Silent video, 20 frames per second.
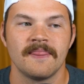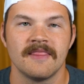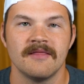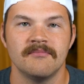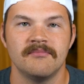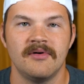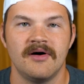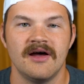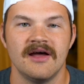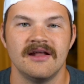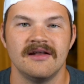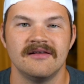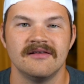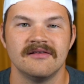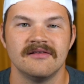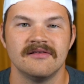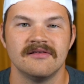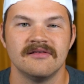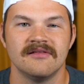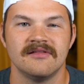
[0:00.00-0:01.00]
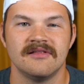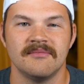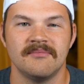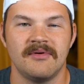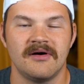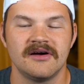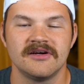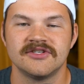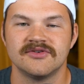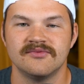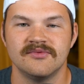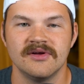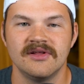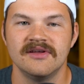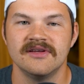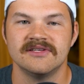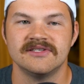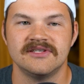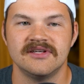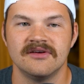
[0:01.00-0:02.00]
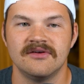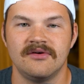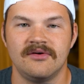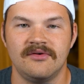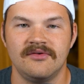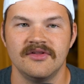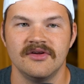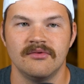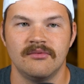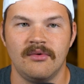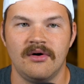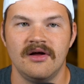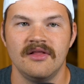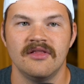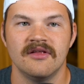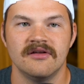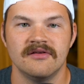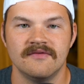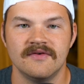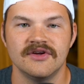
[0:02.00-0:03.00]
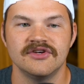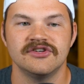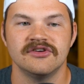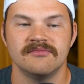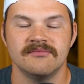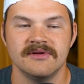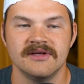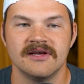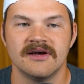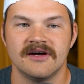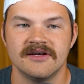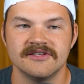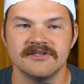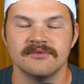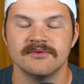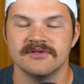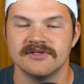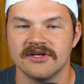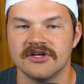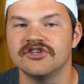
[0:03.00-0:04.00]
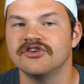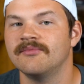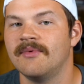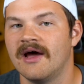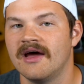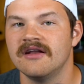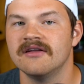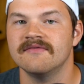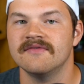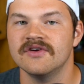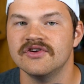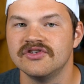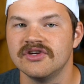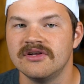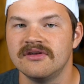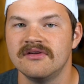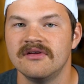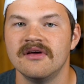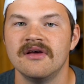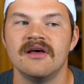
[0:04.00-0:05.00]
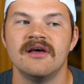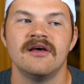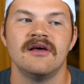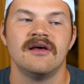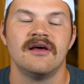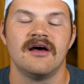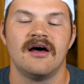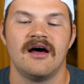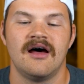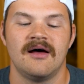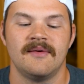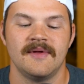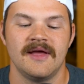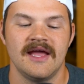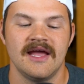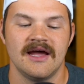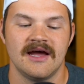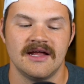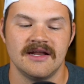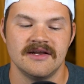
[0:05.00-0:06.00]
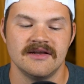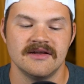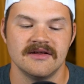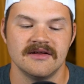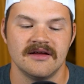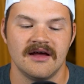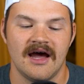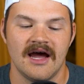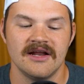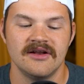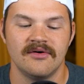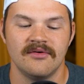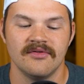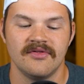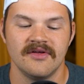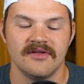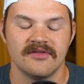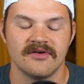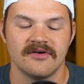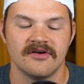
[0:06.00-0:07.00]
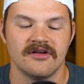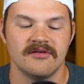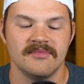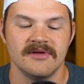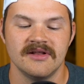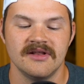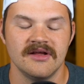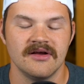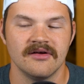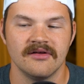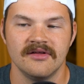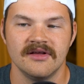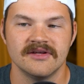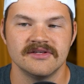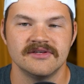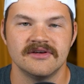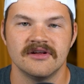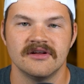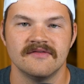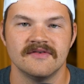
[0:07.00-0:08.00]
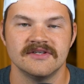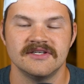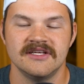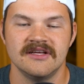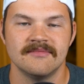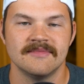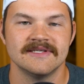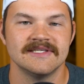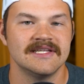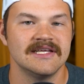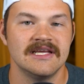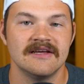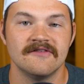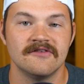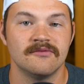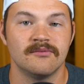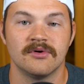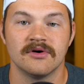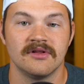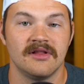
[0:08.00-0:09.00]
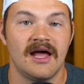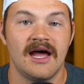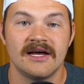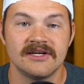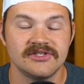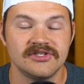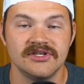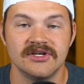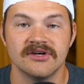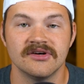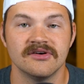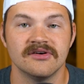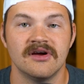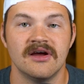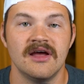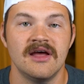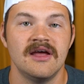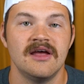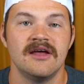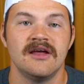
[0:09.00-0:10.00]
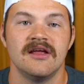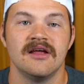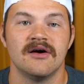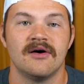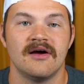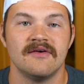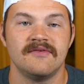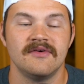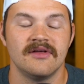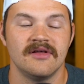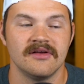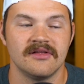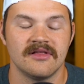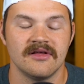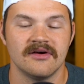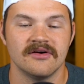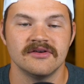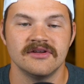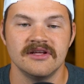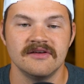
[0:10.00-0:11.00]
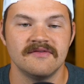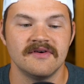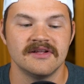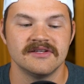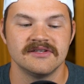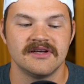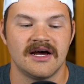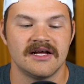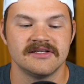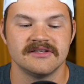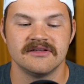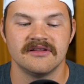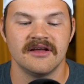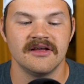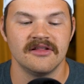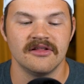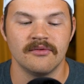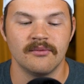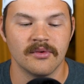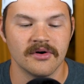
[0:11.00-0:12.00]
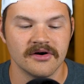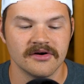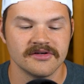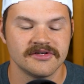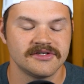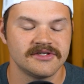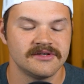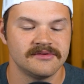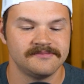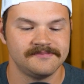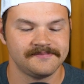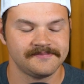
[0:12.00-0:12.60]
but the Bucs really still only won the division because it was such a bad division. And I don't think they're going to be nearly as good of a team as they even were last year. You know, I feel like their defense got slightly worse.